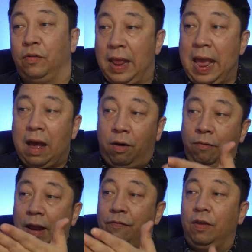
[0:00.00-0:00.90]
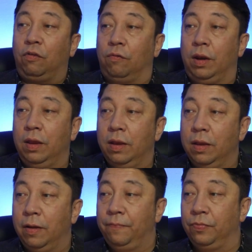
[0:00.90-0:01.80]
Now we have this
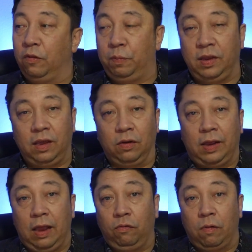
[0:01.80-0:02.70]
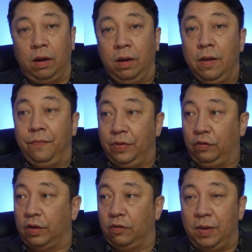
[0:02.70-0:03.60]
particular case where
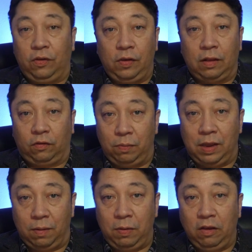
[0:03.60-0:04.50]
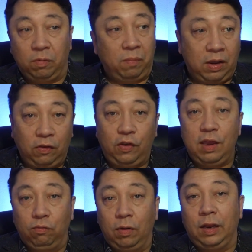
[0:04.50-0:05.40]
this does make sense to be an impeachment because
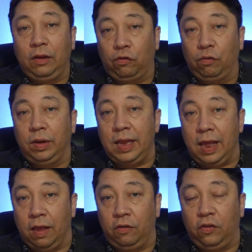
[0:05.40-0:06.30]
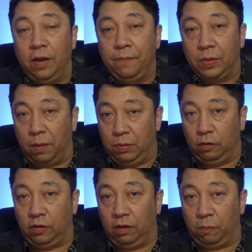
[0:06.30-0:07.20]
he really truly is
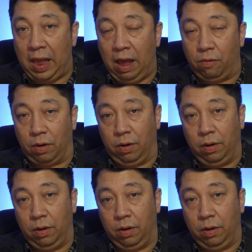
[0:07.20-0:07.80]
abusing his power.